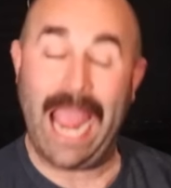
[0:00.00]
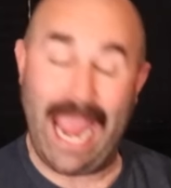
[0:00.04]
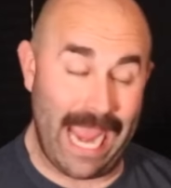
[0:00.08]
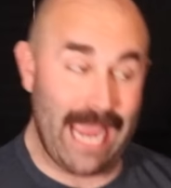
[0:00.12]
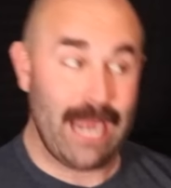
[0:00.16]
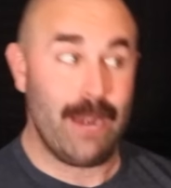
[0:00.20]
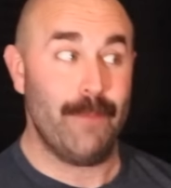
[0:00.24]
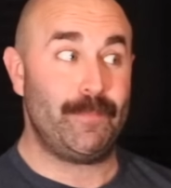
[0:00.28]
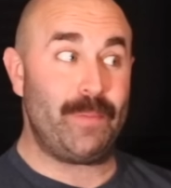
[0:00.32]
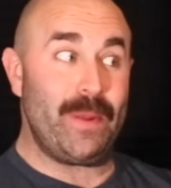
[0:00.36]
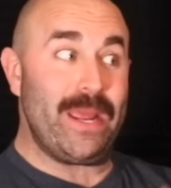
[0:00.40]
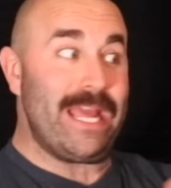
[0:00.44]

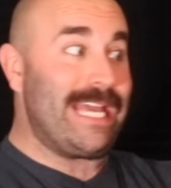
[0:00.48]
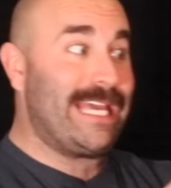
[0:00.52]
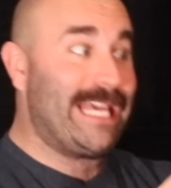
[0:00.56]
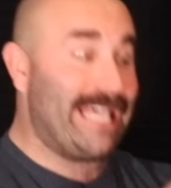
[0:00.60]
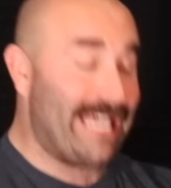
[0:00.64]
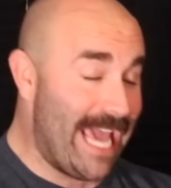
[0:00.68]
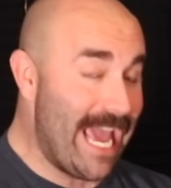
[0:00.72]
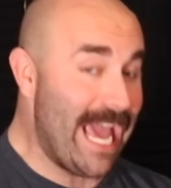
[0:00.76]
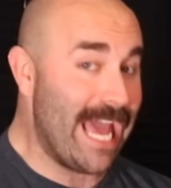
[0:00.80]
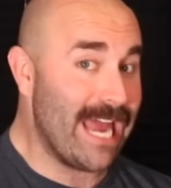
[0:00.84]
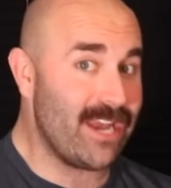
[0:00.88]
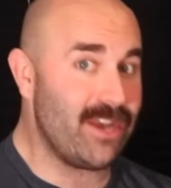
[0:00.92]
and
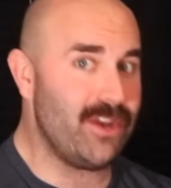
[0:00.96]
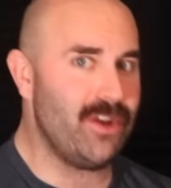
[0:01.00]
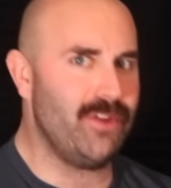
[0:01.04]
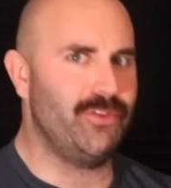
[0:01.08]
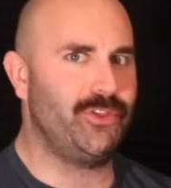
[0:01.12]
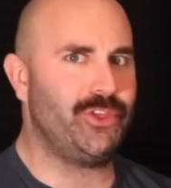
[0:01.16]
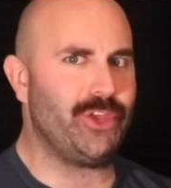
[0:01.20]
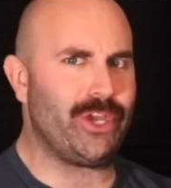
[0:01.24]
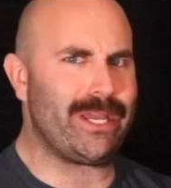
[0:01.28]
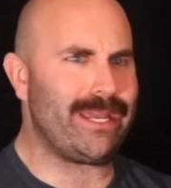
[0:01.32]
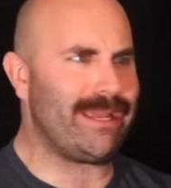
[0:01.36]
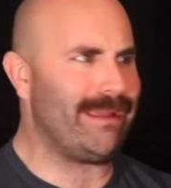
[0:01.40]
begin
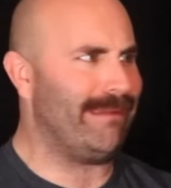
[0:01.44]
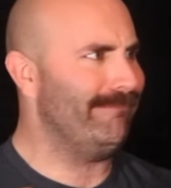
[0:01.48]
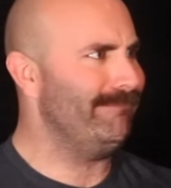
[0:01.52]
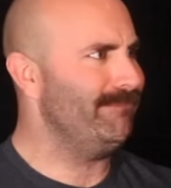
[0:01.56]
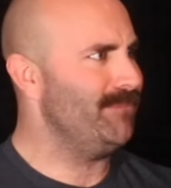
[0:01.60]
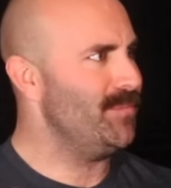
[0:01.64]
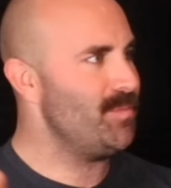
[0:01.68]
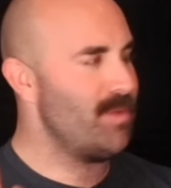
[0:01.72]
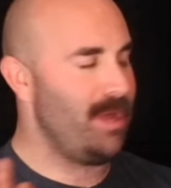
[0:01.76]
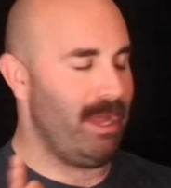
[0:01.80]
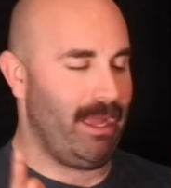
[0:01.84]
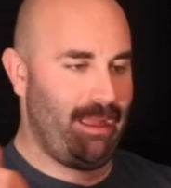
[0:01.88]
the
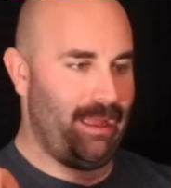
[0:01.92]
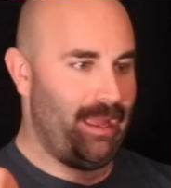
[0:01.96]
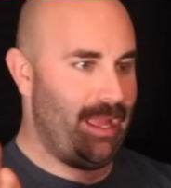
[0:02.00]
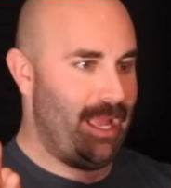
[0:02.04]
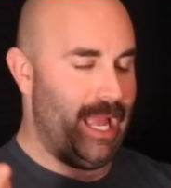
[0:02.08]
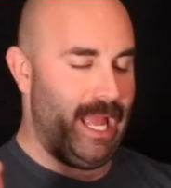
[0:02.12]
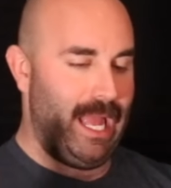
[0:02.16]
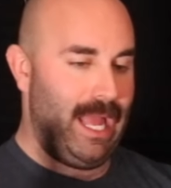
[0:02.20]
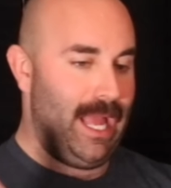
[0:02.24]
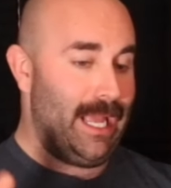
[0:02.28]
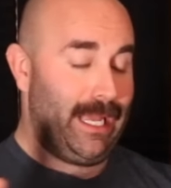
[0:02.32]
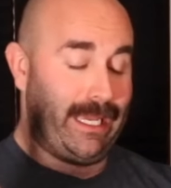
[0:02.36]

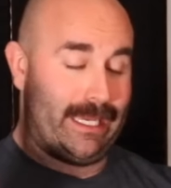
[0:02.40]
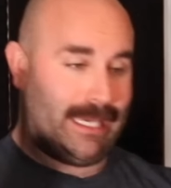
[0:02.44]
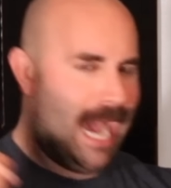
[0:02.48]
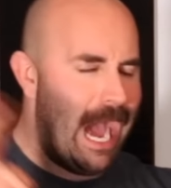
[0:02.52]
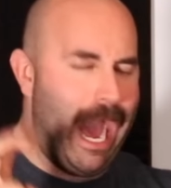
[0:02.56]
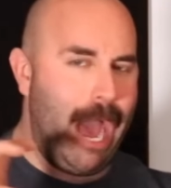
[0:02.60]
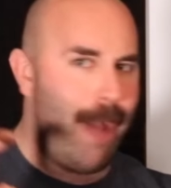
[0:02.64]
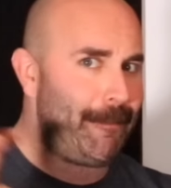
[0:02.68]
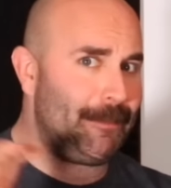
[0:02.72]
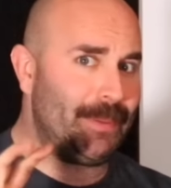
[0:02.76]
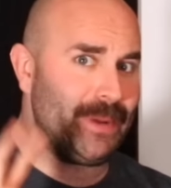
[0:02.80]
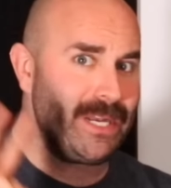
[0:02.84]

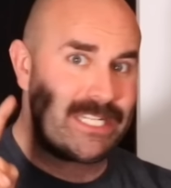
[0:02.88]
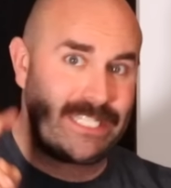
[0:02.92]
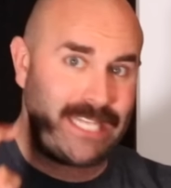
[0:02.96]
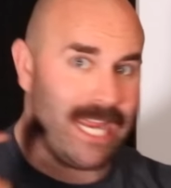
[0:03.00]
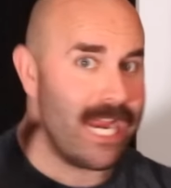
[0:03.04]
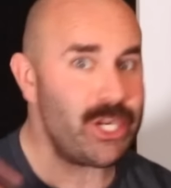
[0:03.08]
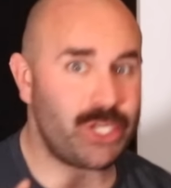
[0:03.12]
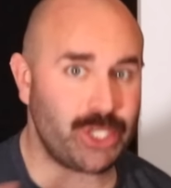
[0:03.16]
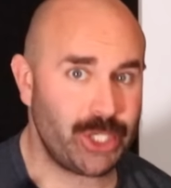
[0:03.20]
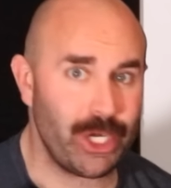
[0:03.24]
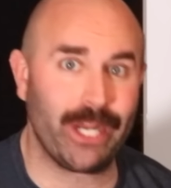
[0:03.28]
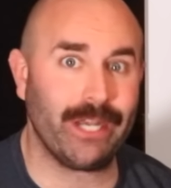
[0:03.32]

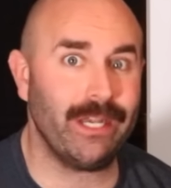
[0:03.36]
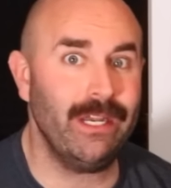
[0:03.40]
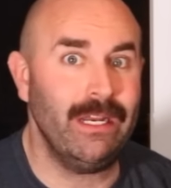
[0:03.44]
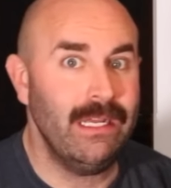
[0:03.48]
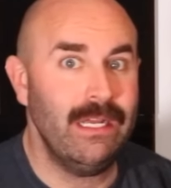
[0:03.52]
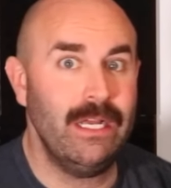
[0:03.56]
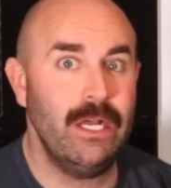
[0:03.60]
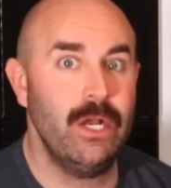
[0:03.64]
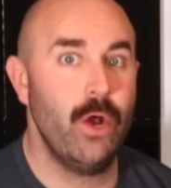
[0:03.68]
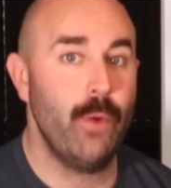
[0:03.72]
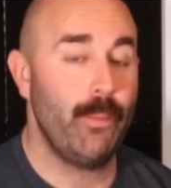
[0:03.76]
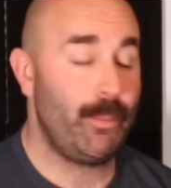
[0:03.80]
competition
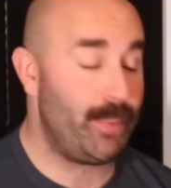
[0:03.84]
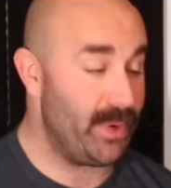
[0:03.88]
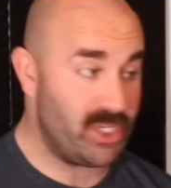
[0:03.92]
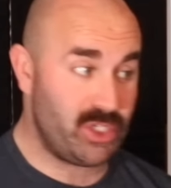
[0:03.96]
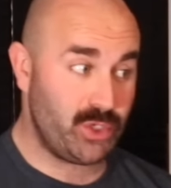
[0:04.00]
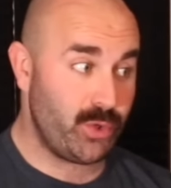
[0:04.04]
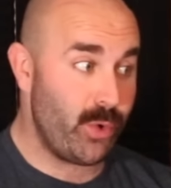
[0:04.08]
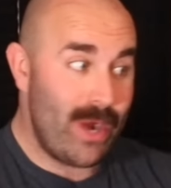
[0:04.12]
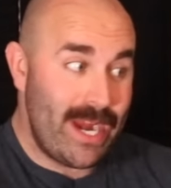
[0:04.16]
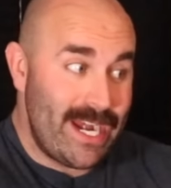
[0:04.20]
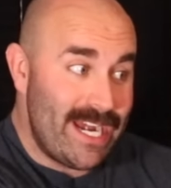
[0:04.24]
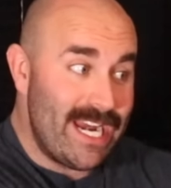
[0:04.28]

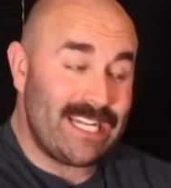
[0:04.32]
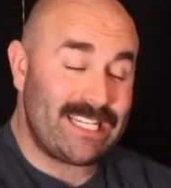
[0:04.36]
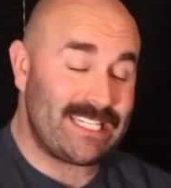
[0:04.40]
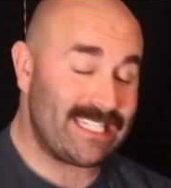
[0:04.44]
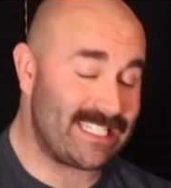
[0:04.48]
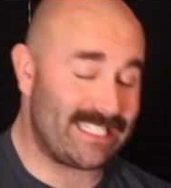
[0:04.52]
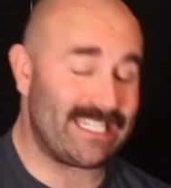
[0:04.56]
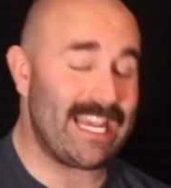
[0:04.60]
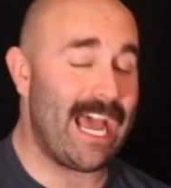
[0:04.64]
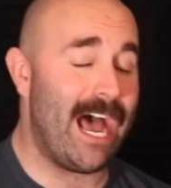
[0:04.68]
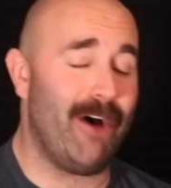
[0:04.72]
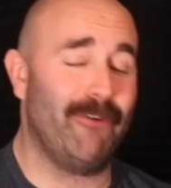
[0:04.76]
between
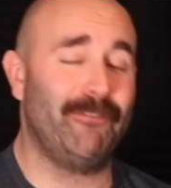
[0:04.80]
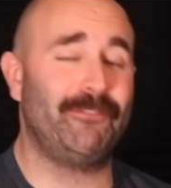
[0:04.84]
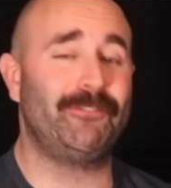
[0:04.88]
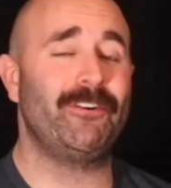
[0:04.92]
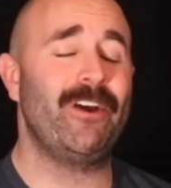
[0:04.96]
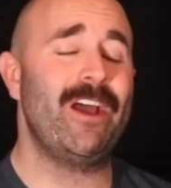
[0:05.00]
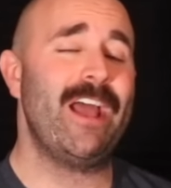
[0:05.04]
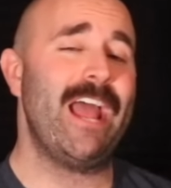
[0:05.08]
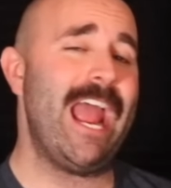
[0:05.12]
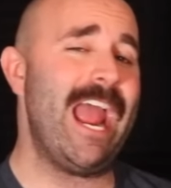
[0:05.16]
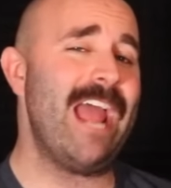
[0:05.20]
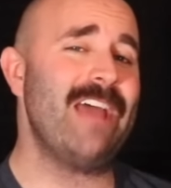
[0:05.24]
itself
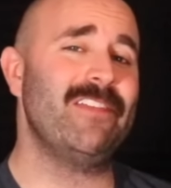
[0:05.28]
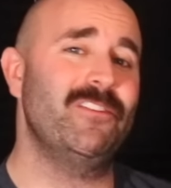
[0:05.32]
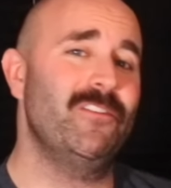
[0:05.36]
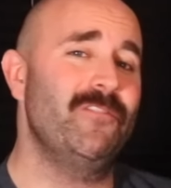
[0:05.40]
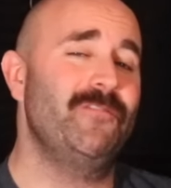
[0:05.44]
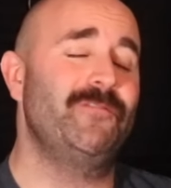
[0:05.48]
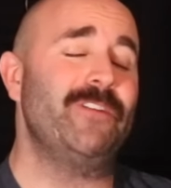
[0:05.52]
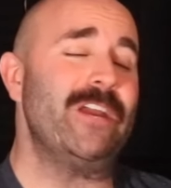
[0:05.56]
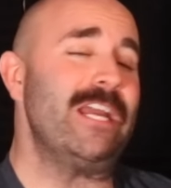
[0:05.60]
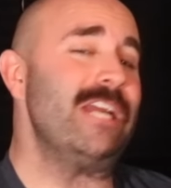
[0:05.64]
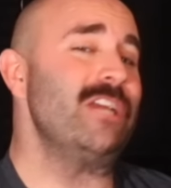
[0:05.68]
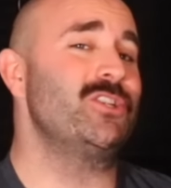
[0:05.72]
and the
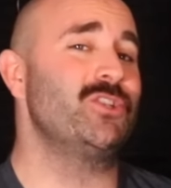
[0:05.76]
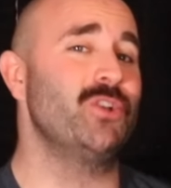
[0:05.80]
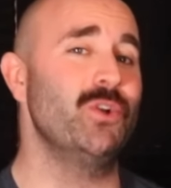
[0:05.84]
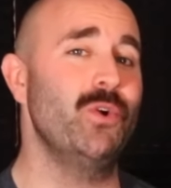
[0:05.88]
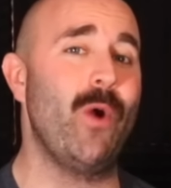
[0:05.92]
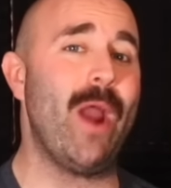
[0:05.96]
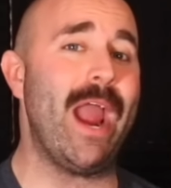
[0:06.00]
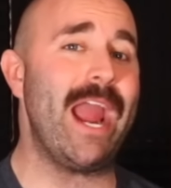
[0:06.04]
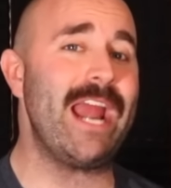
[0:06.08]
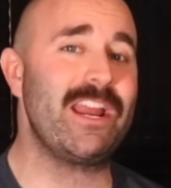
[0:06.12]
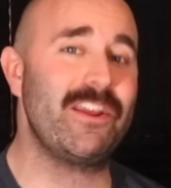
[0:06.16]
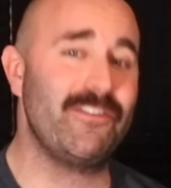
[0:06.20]

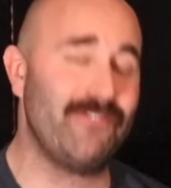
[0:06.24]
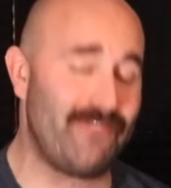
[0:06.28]
V280